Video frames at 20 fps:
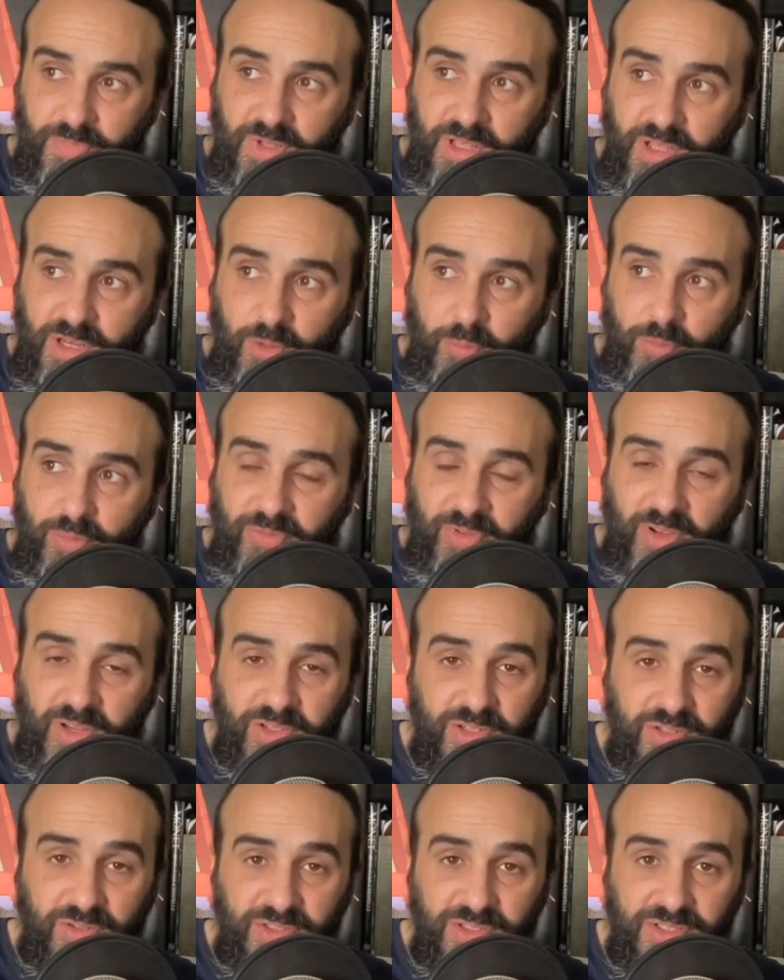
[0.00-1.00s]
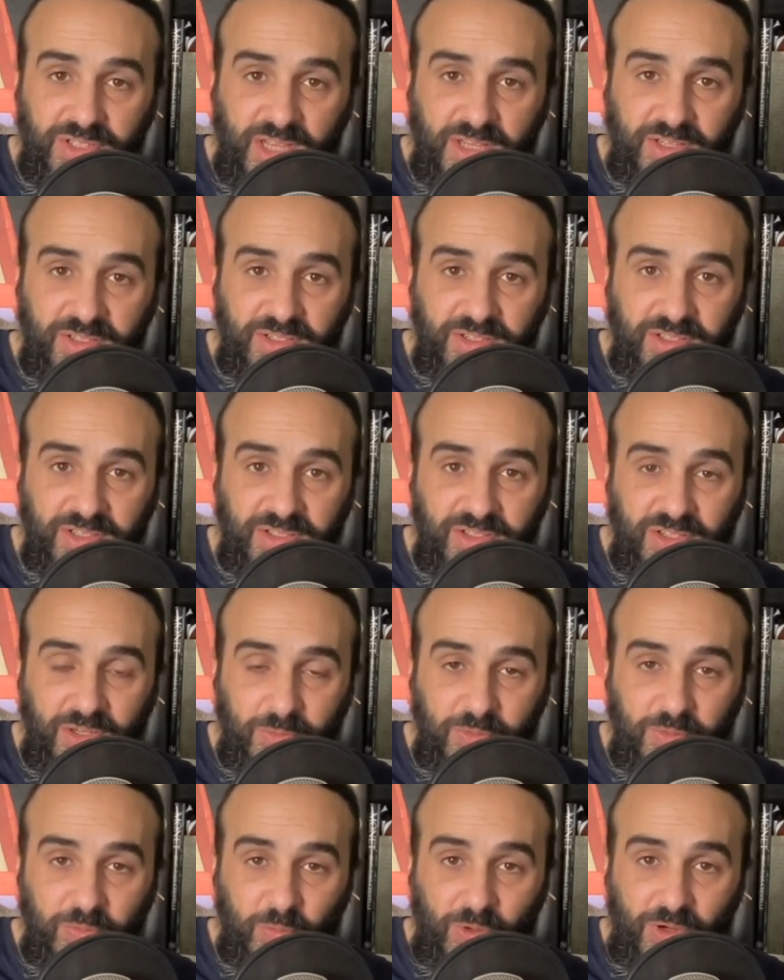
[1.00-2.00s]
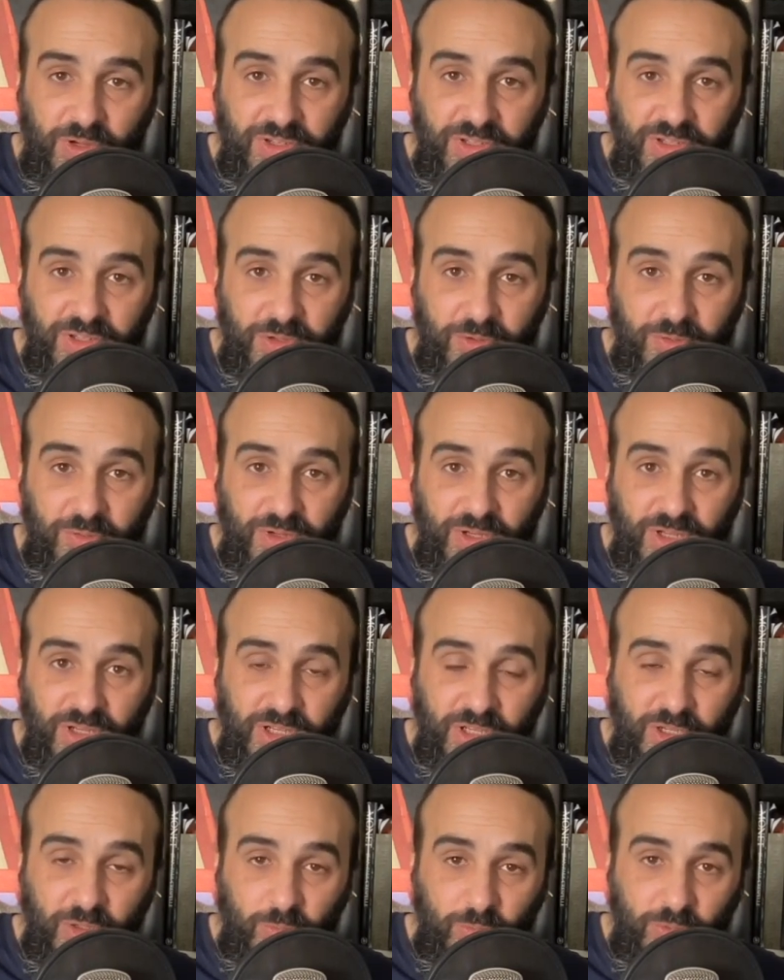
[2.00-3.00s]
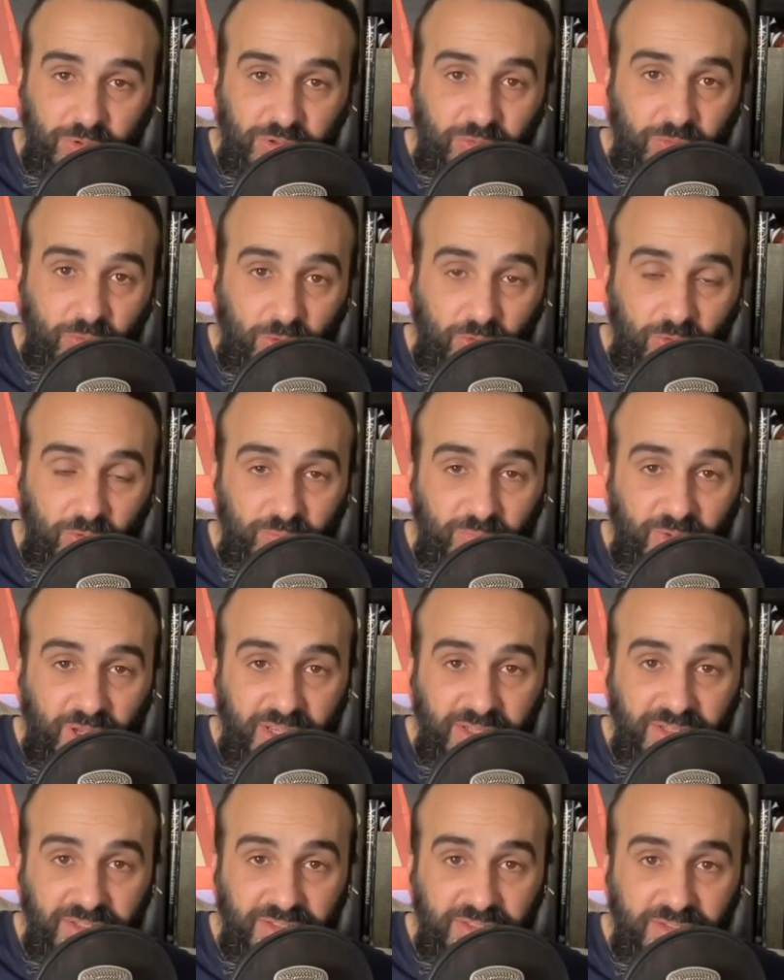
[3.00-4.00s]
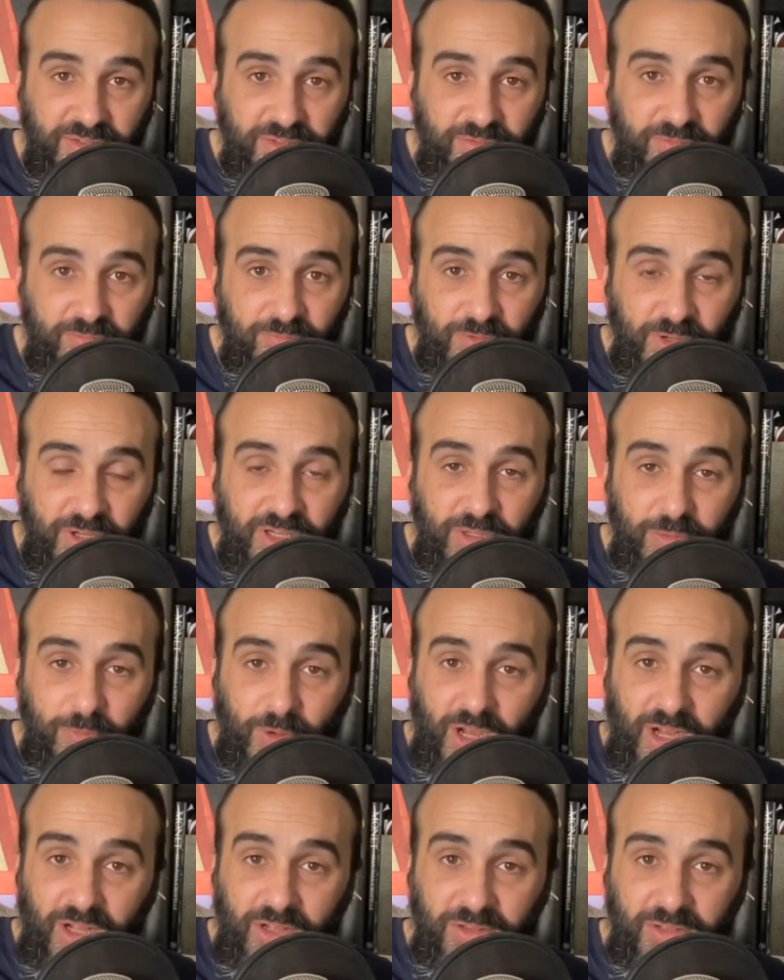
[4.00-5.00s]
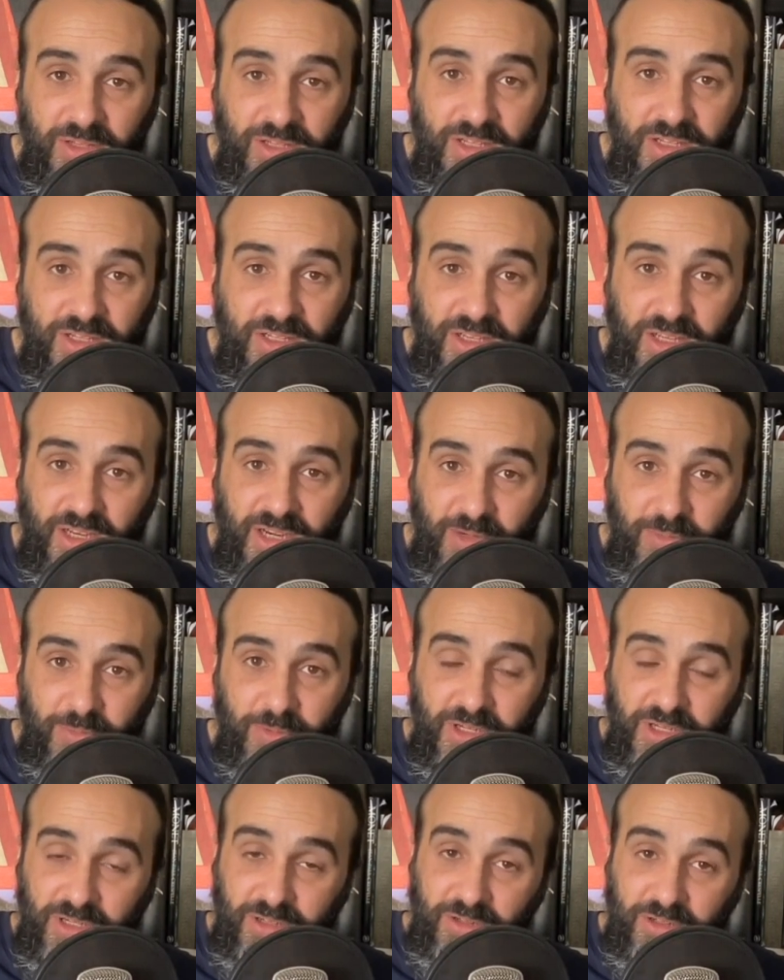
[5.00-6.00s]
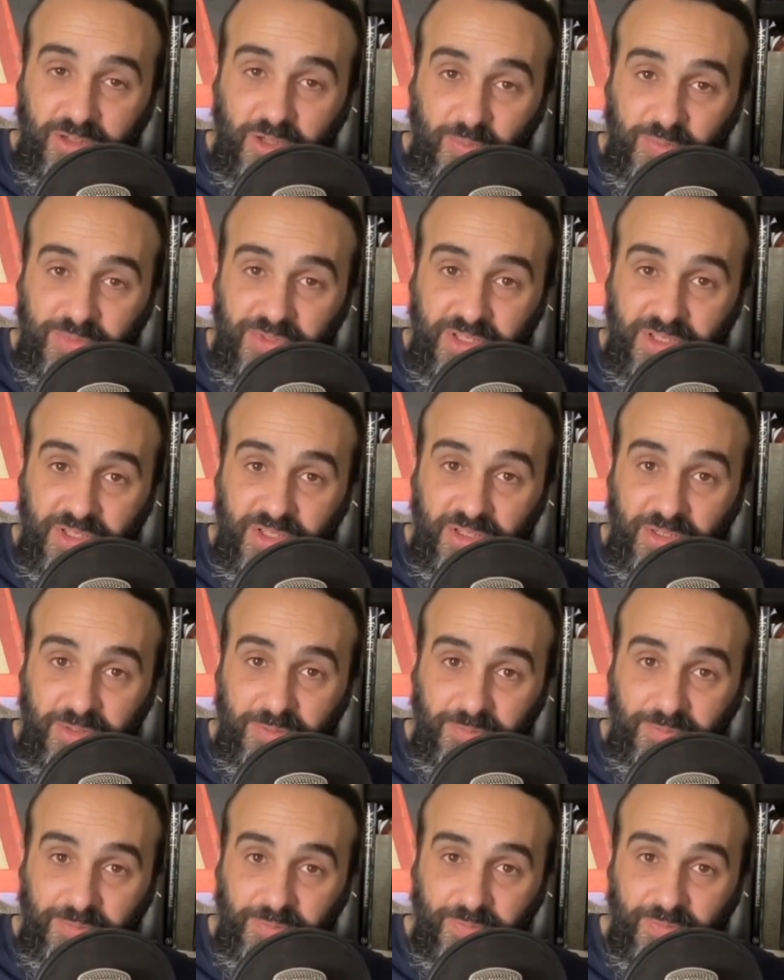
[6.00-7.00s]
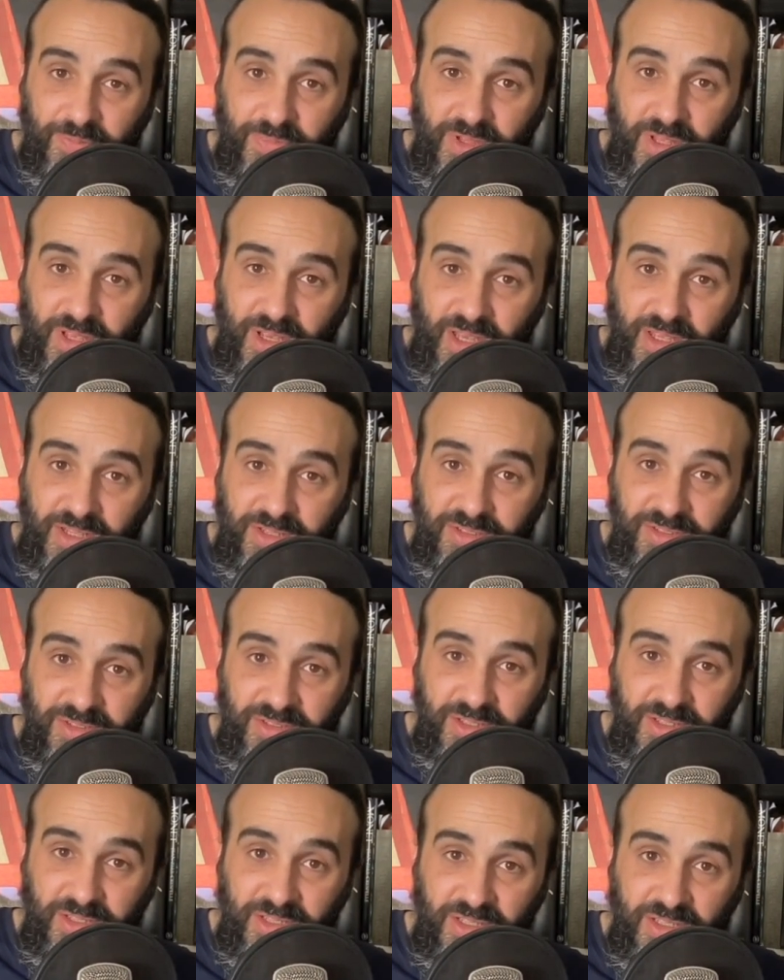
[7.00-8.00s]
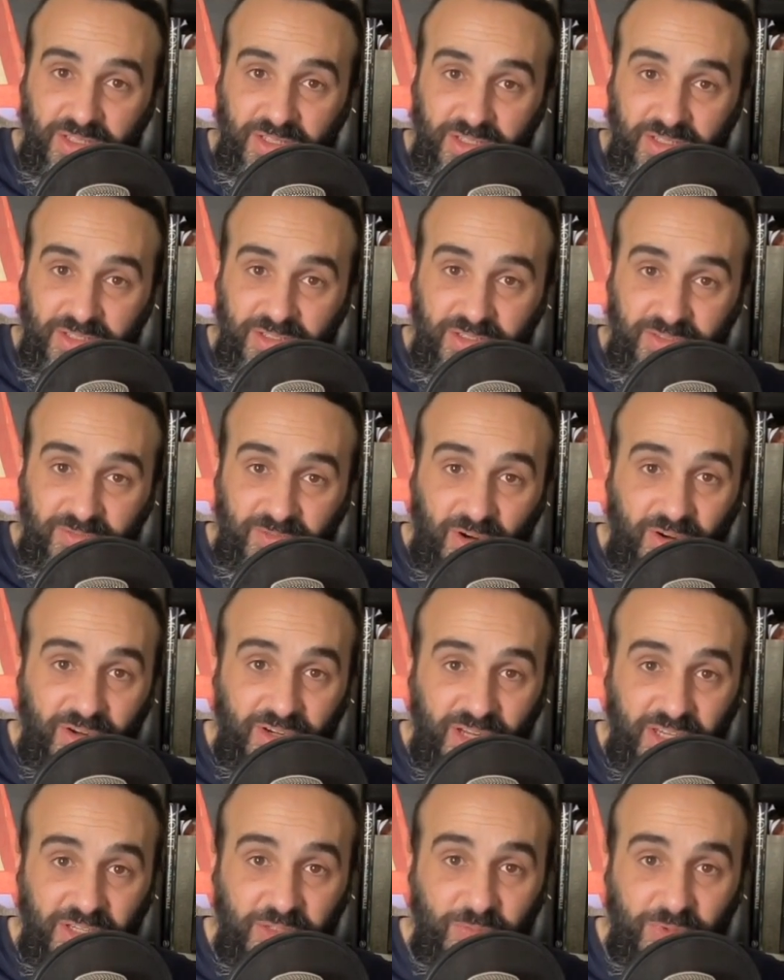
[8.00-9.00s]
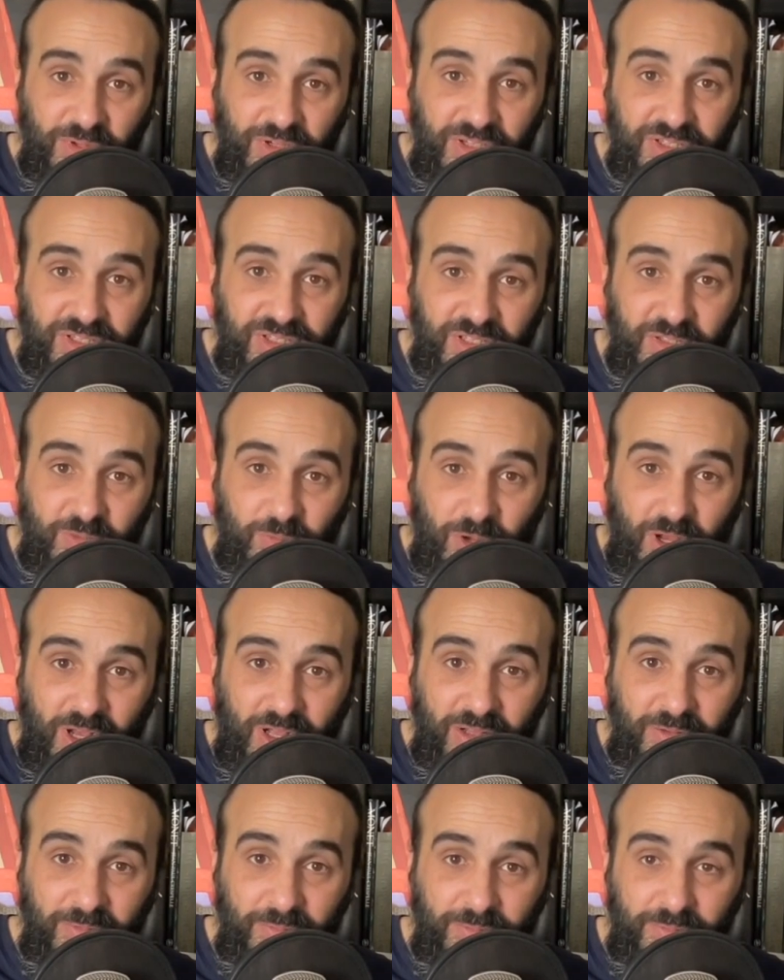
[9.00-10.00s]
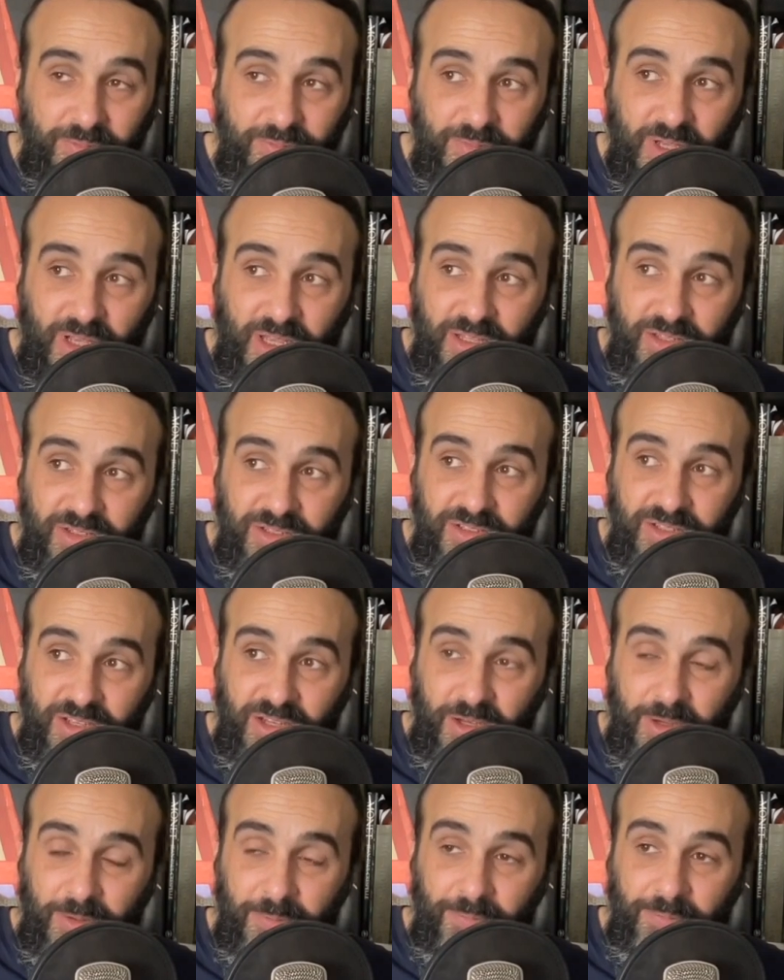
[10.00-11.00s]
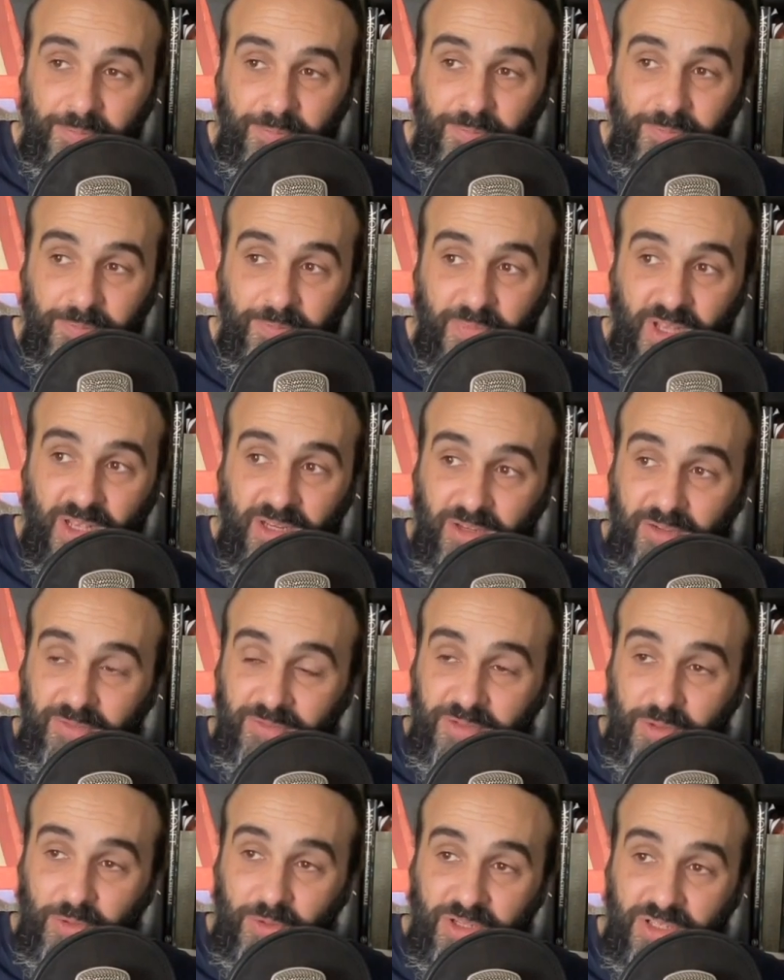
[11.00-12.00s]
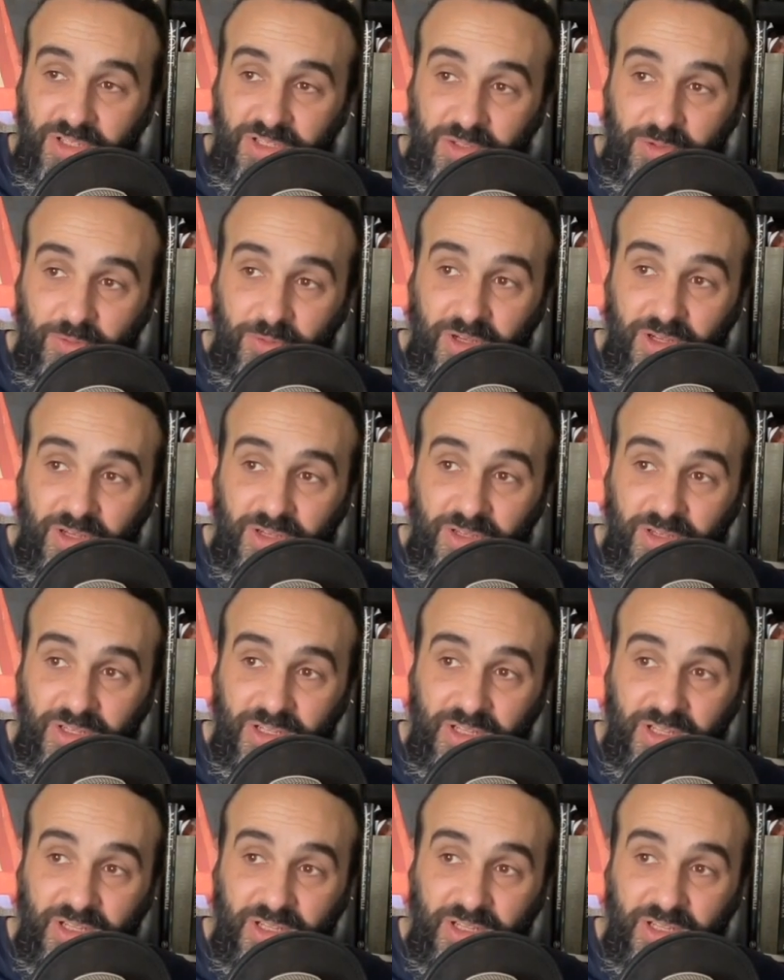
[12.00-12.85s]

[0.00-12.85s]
you know, professional standard, and she was one who would draw and paint really well, and I'd really look up to her. And she's a very nice person as well, and um, I love talking to her.